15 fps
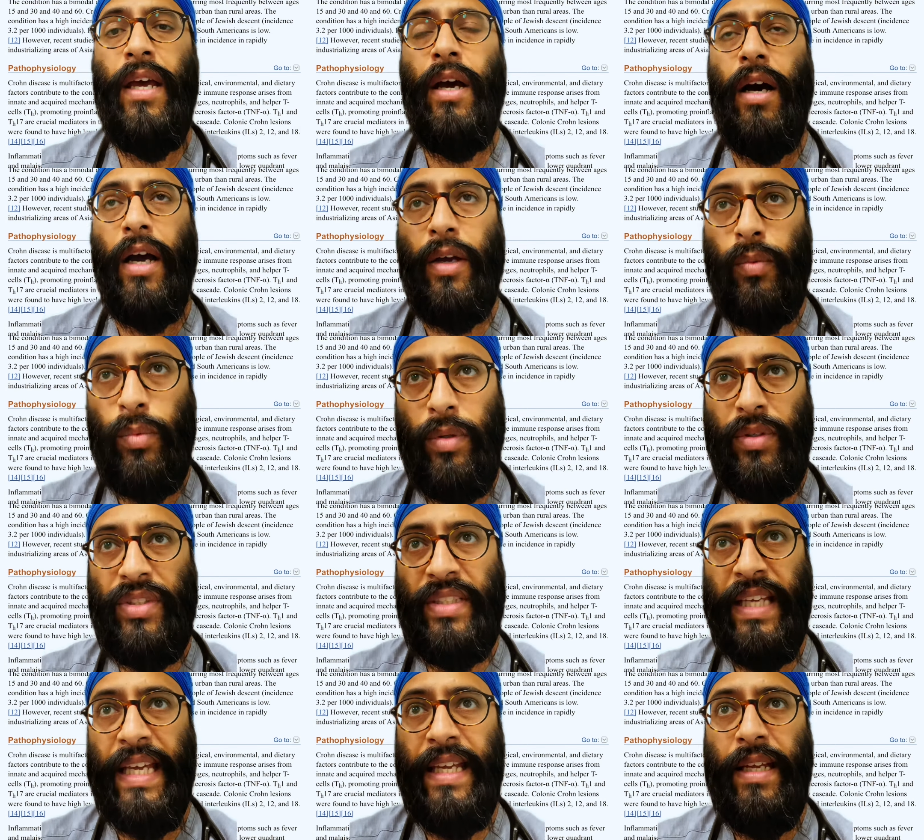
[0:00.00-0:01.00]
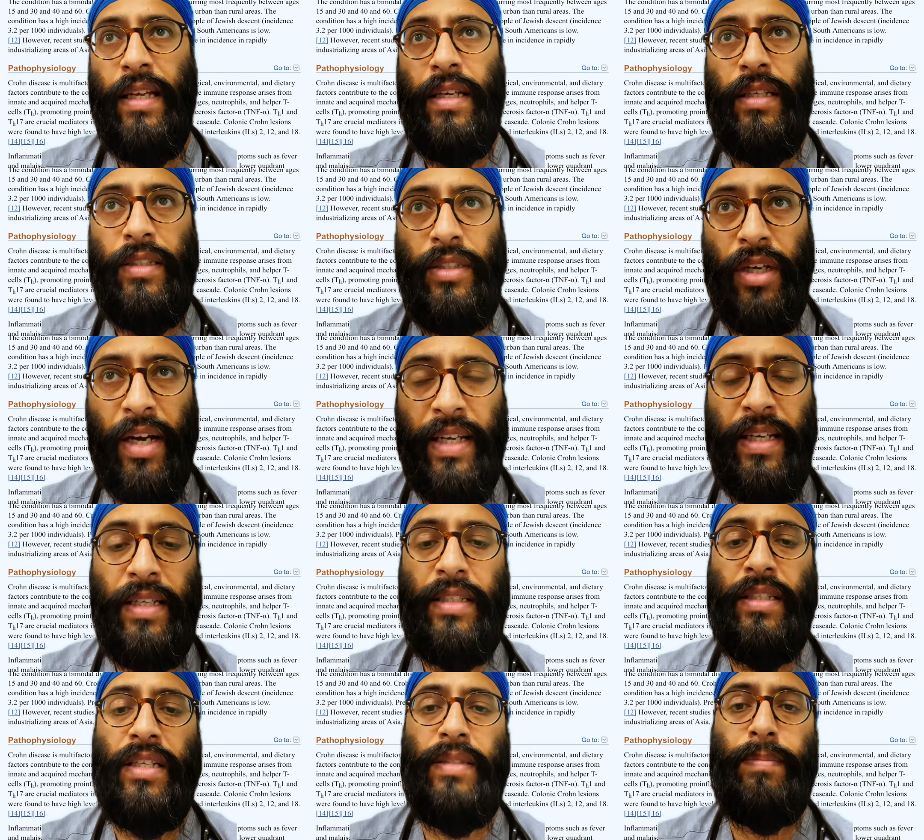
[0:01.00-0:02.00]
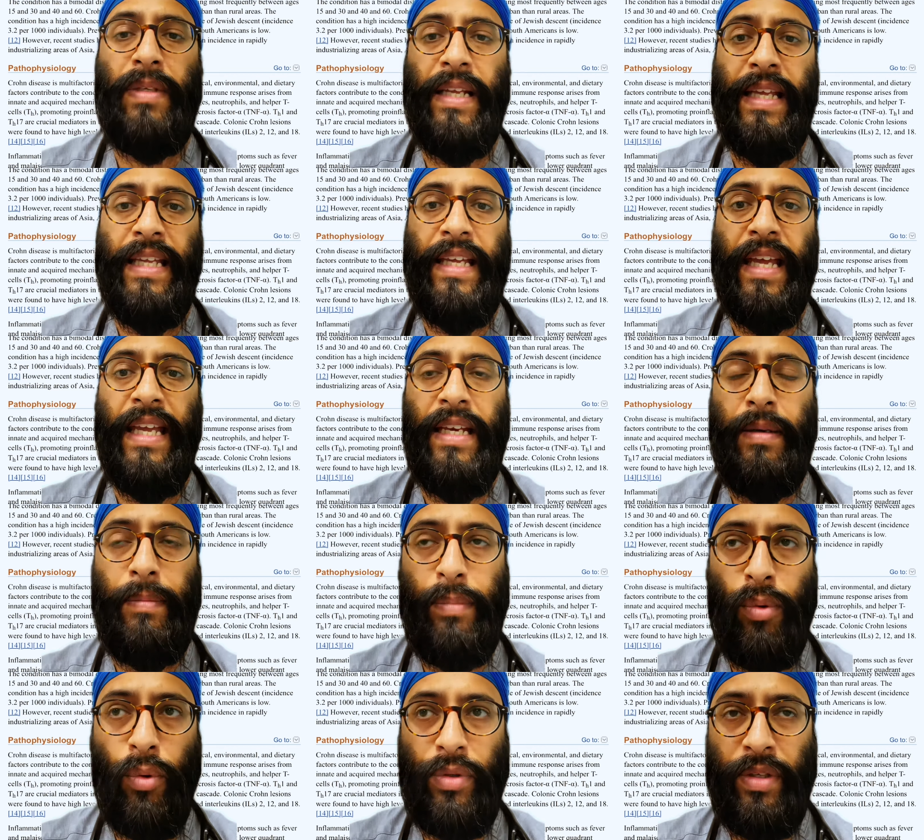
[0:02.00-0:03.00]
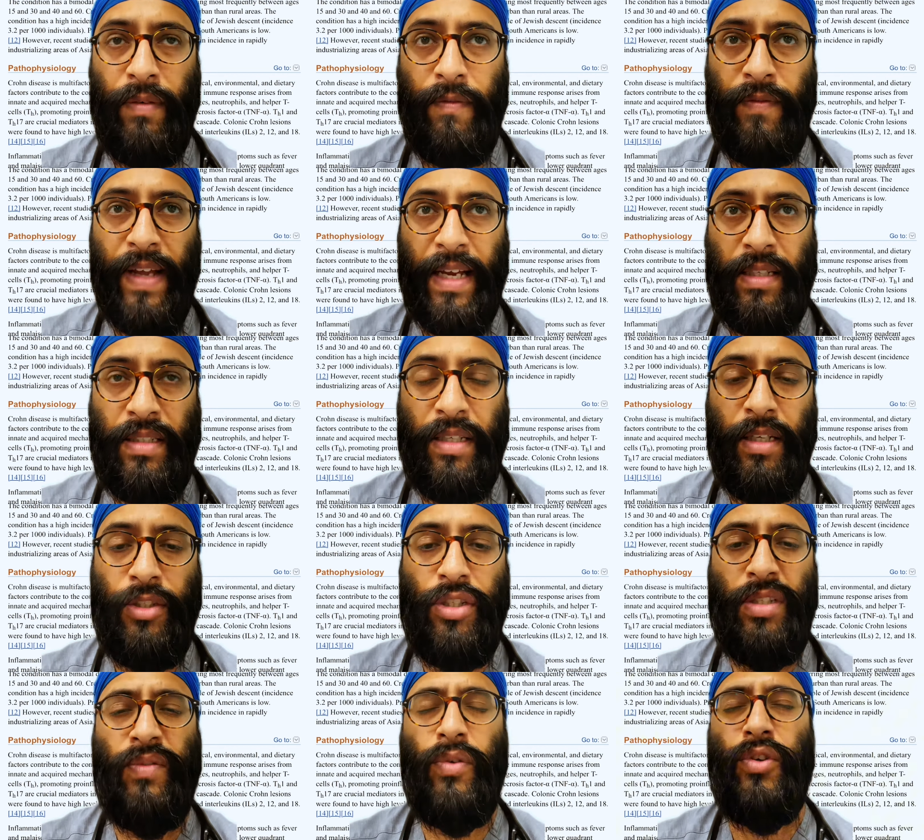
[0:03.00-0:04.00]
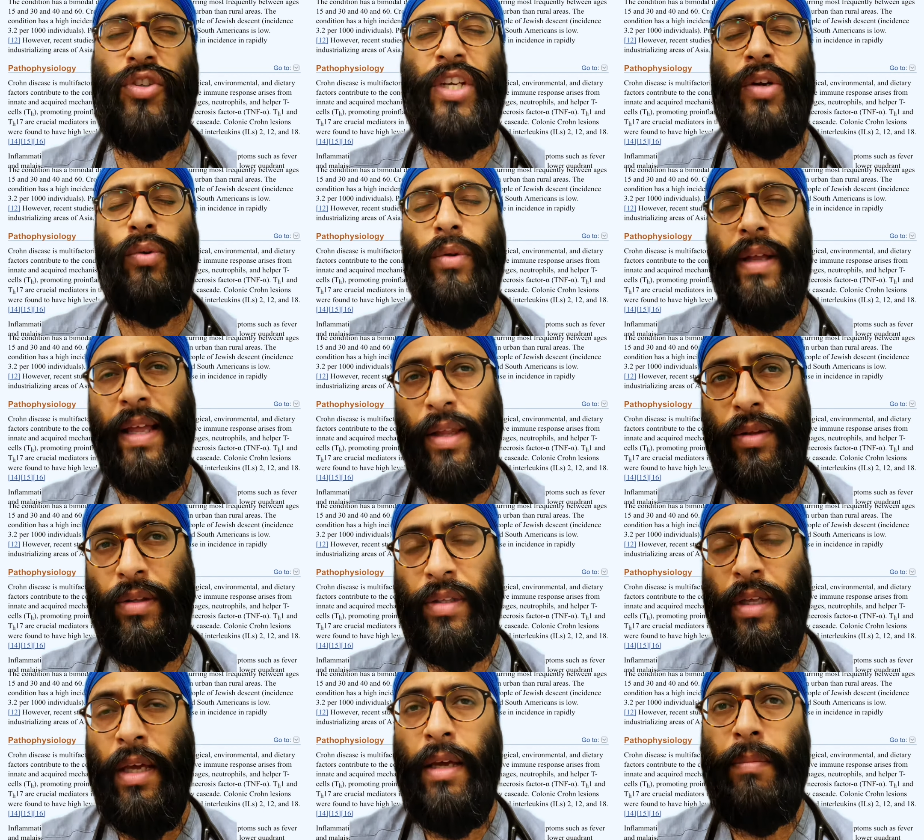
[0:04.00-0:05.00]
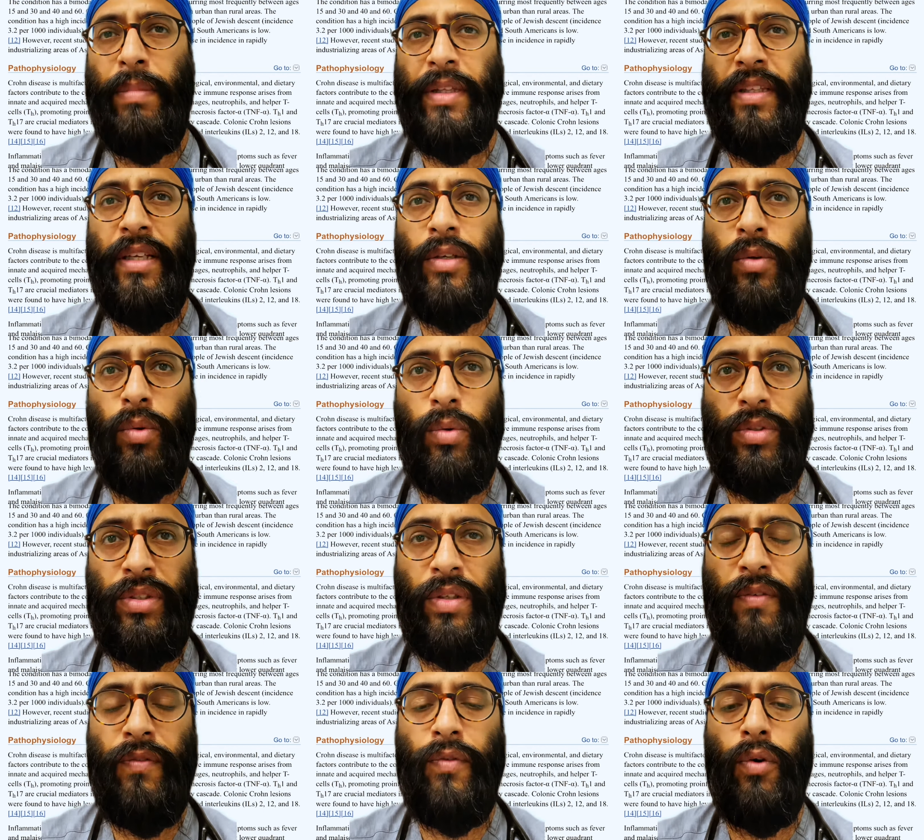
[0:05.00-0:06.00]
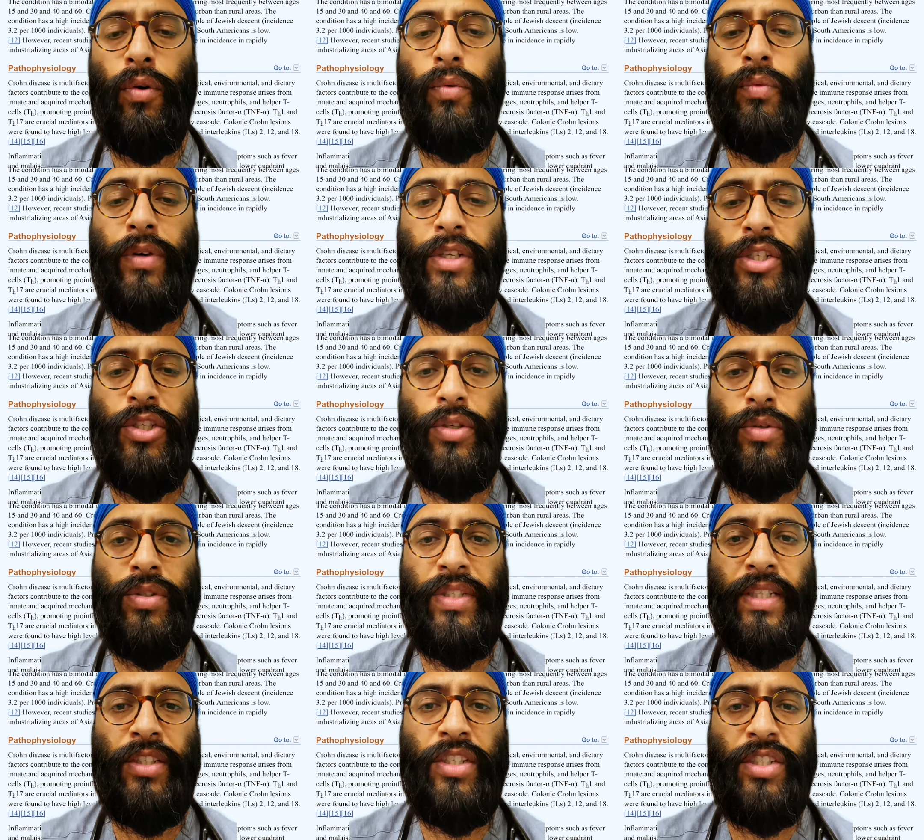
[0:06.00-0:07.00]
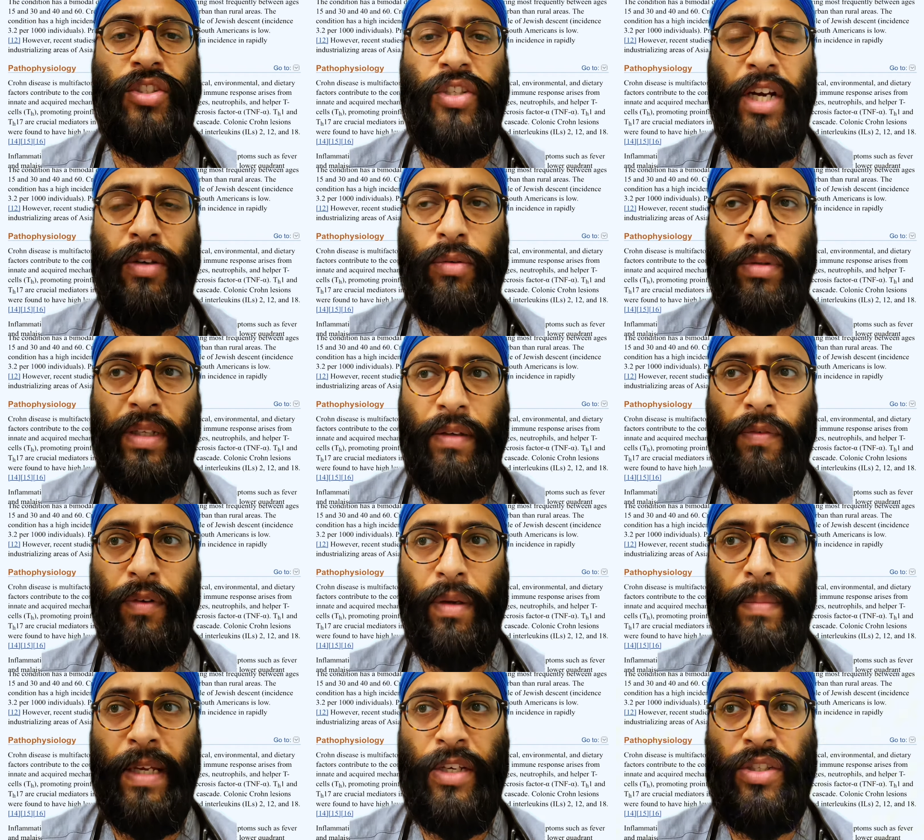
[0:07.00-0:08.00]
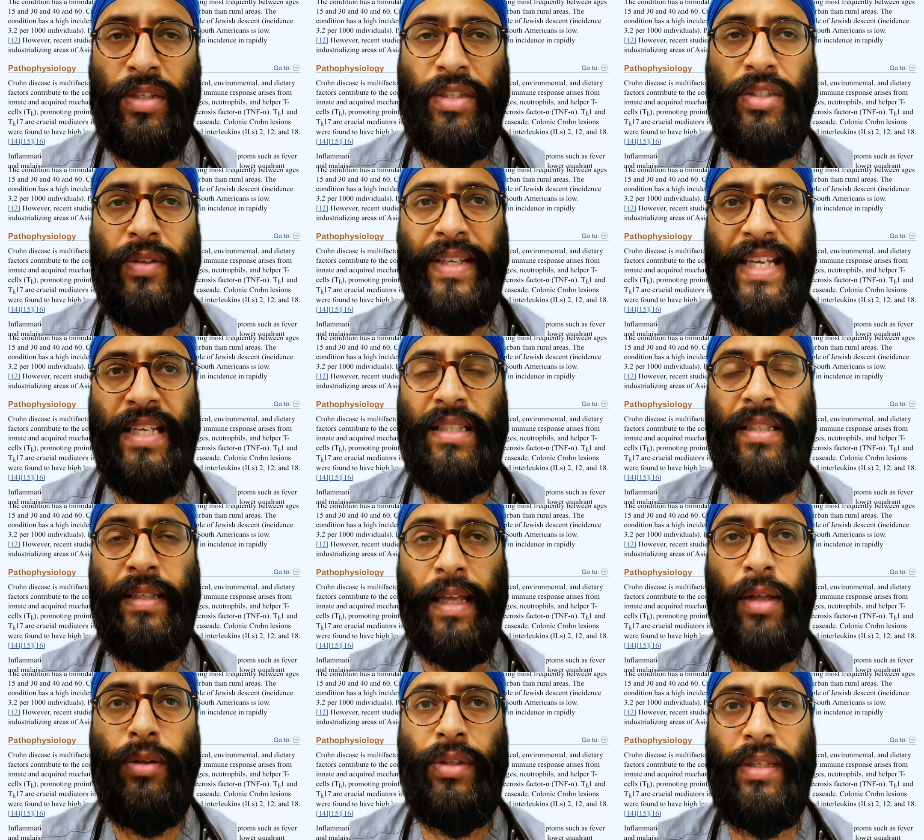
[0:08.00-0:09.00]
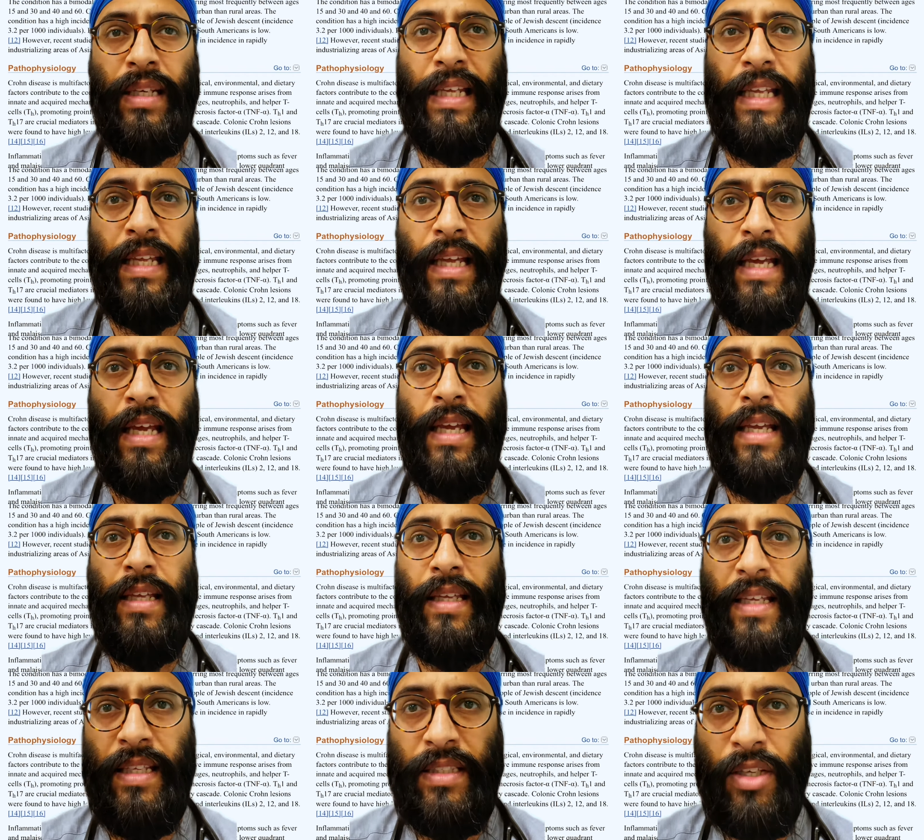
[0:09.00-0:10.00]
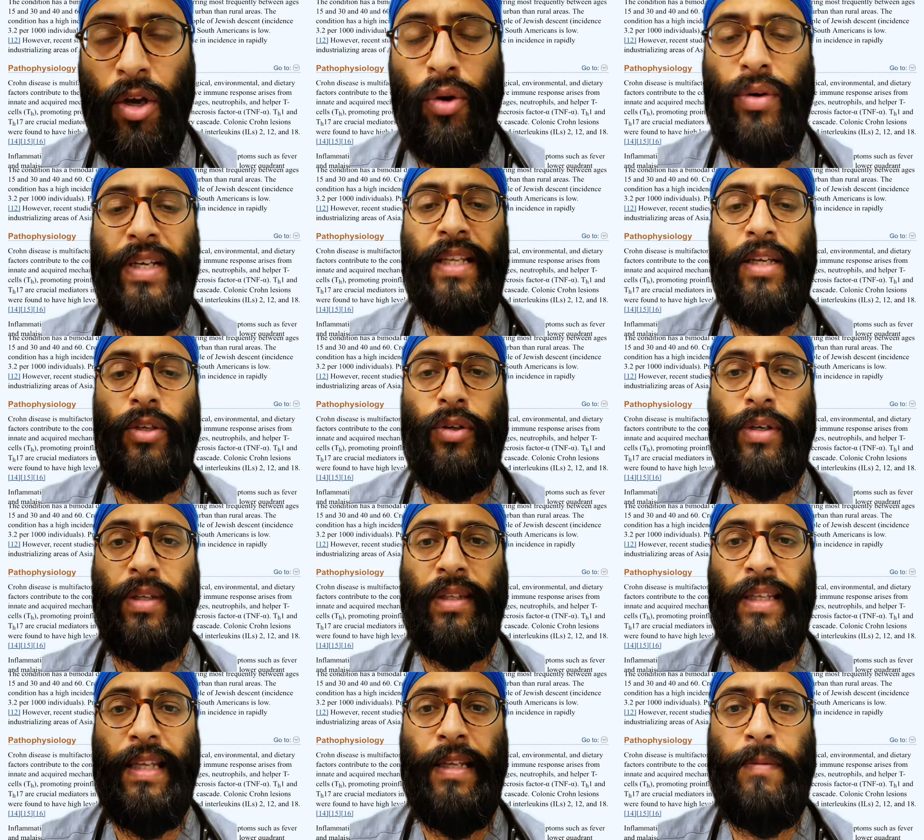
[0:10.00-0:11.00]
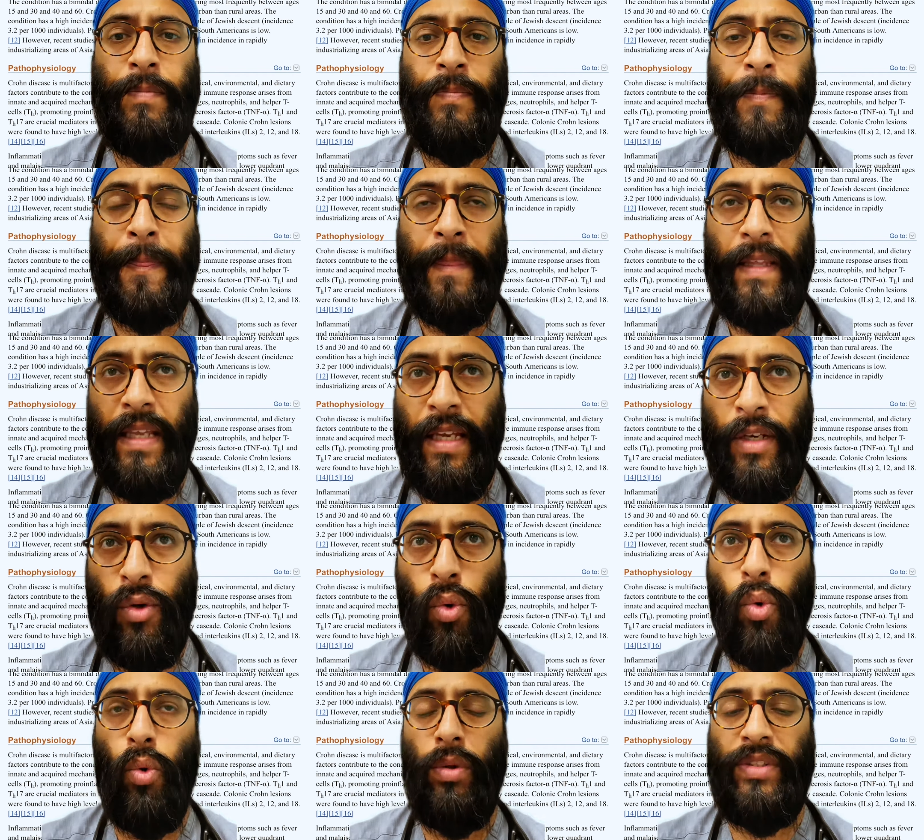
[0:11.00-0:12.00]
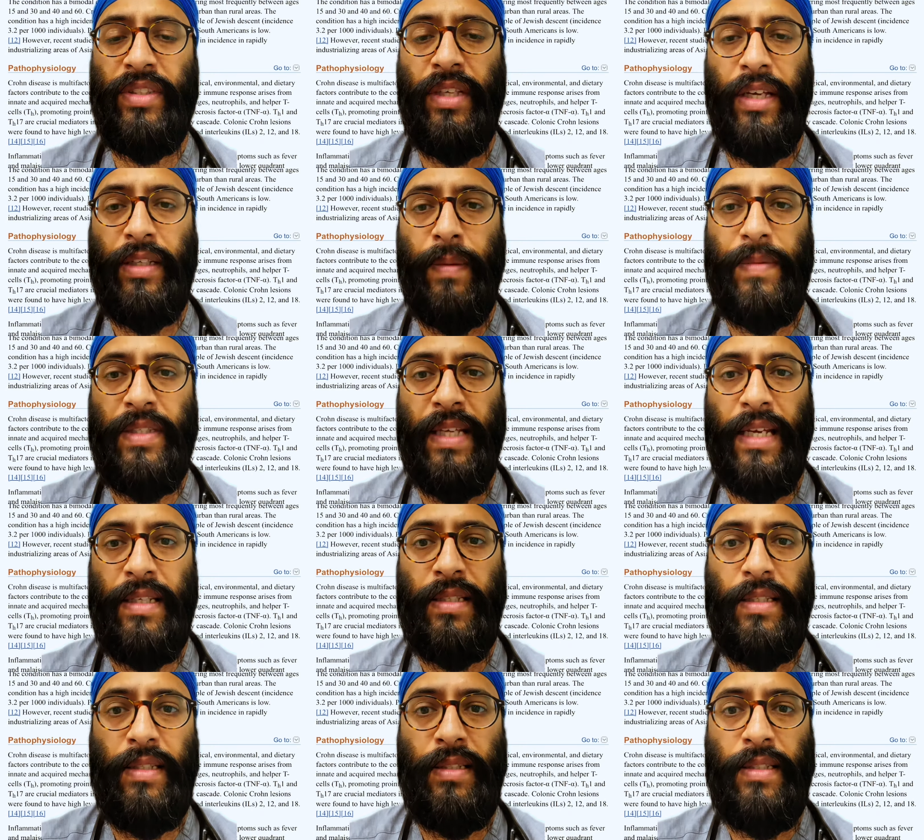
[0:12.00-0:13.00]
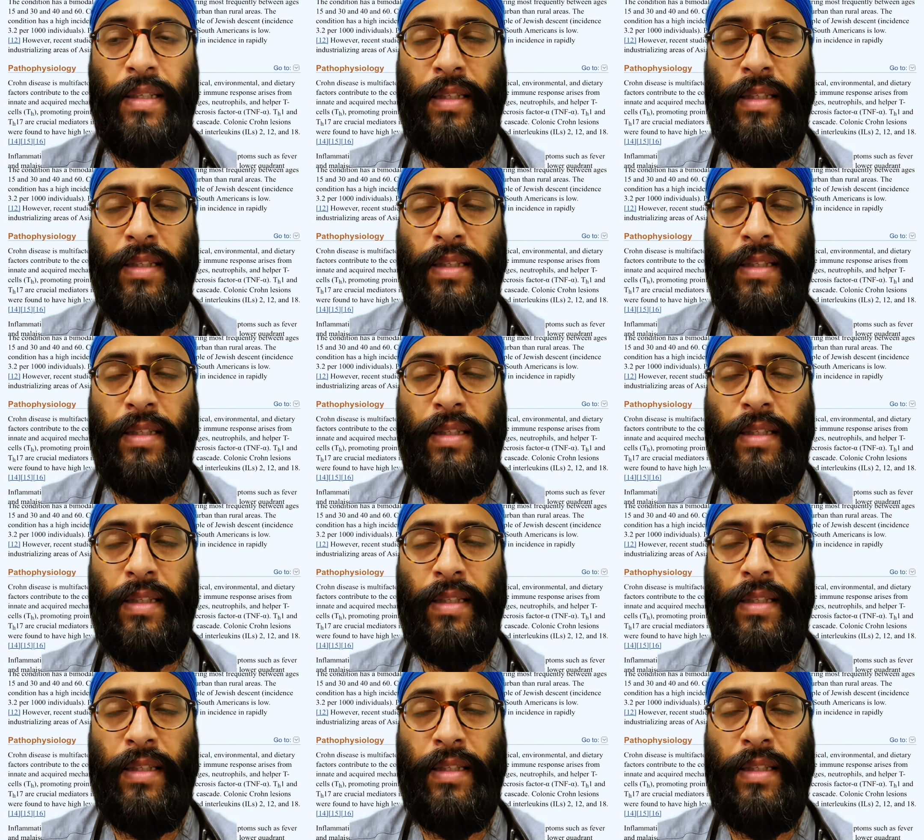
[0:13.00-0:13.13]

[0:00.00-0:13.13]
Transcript: I will say diet does play an important factor just for general health, but then also for reducing just general inflammation. So eating healthily is only a good thing in all circumstances.